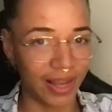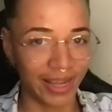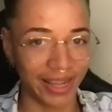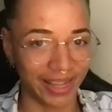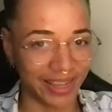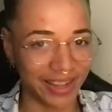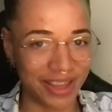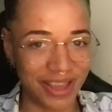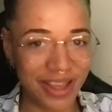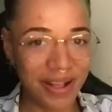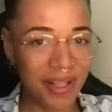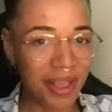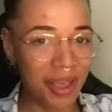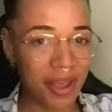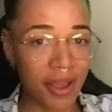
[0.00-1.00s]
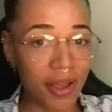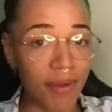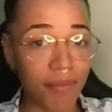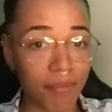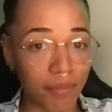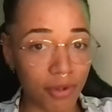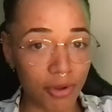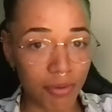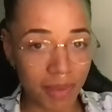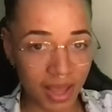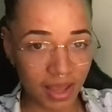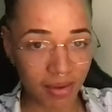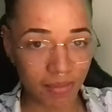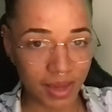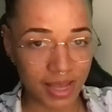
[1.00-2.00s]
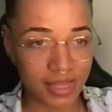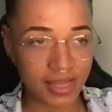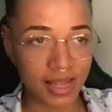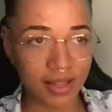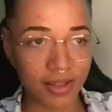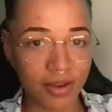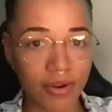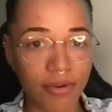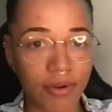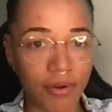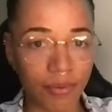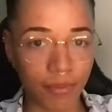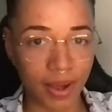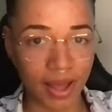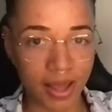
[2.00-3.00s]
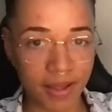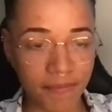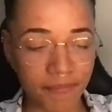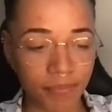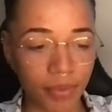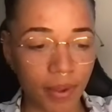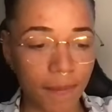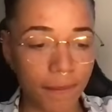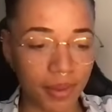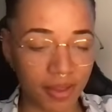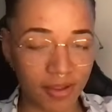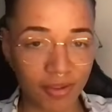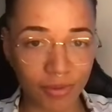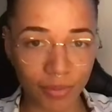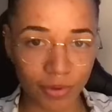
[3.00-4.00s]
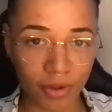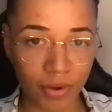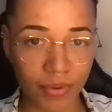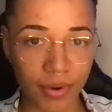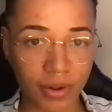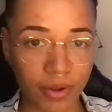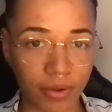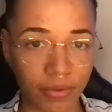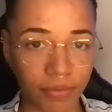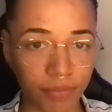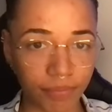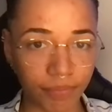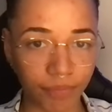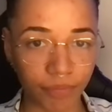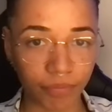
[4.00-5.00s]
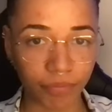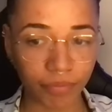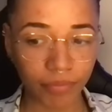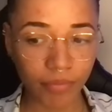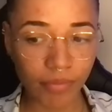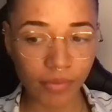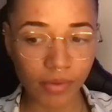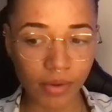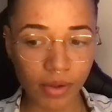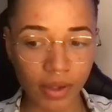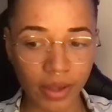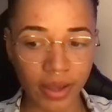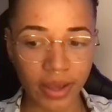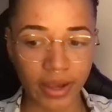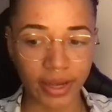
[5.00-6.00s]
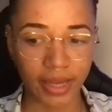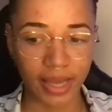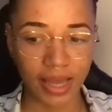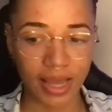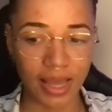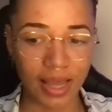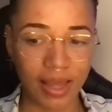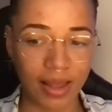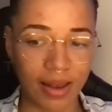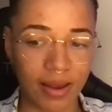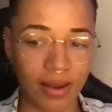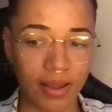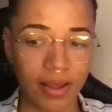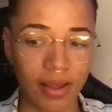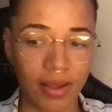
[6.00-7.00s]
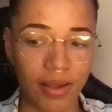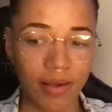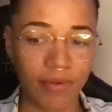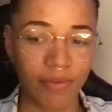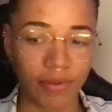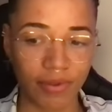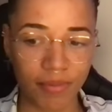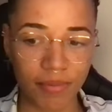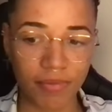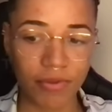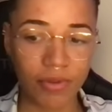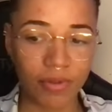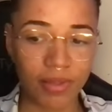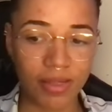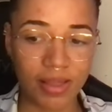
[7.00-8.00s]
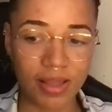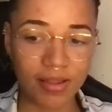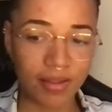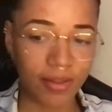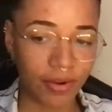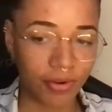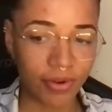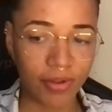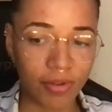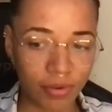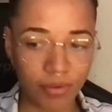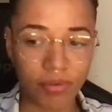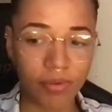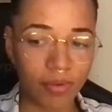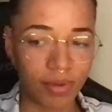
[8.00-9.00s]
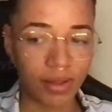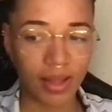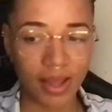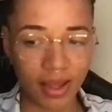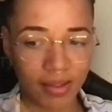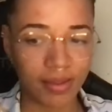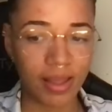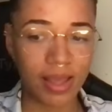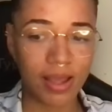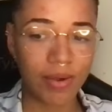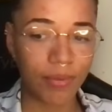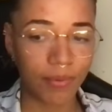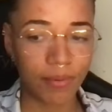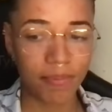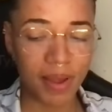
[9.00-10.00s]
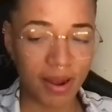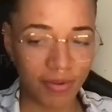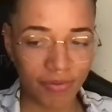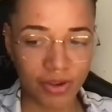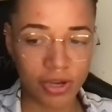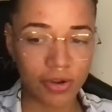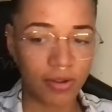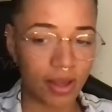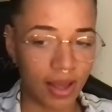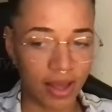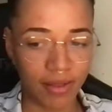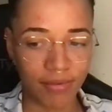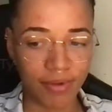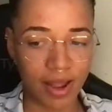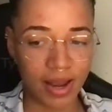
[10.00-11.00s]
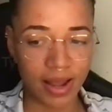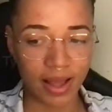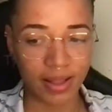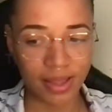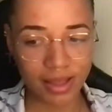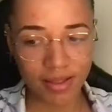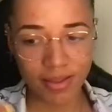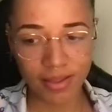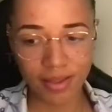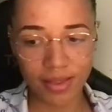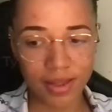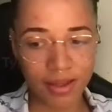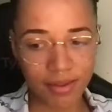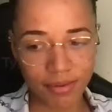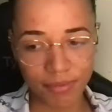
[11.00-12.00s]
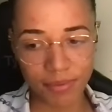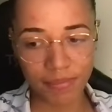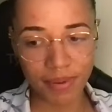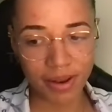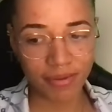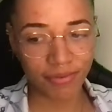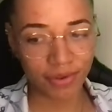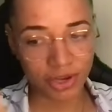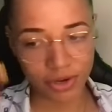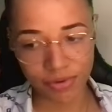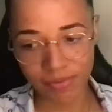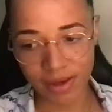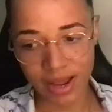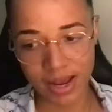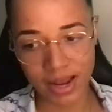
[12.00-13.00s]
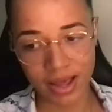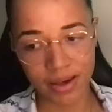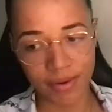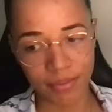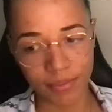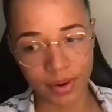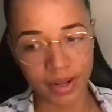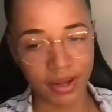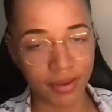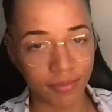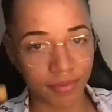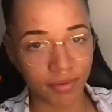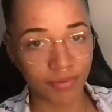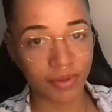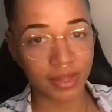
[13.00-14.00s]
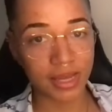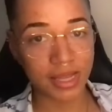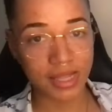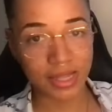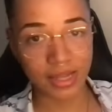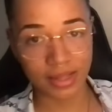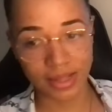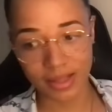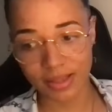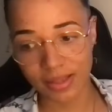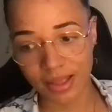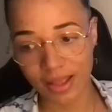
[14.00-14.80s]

Like you make it make sense in your own way, but this is what's going on. Okay, and for some of you, these are the crystals that they are saying would benefit you guys right now. These are the things that would benefit you right now when it comes to releasing this.